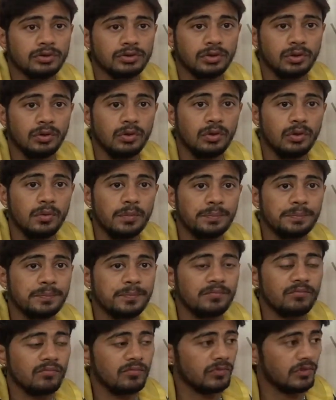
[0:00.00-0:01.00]
so
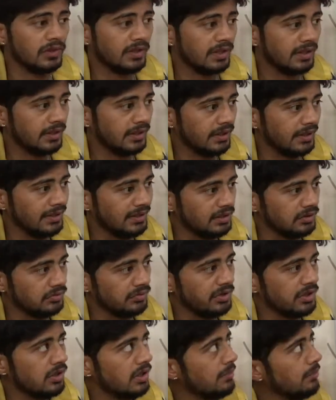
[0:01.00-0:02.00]
in this
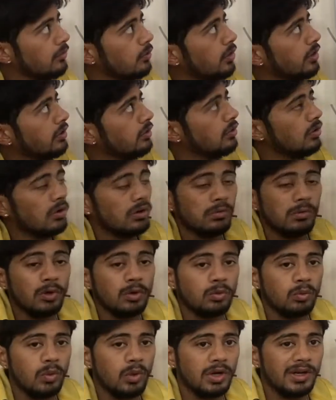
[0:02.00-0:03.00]
video I'm going to talk
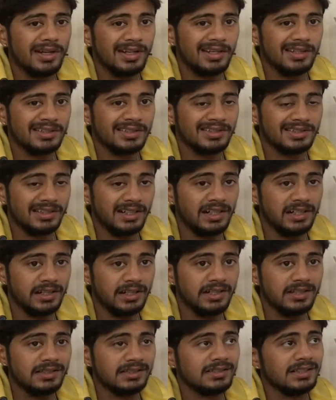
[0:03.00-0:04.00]
about what a set
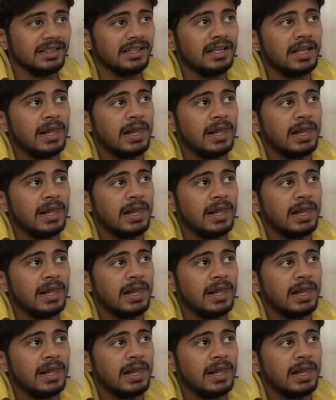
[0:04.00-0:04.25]
is.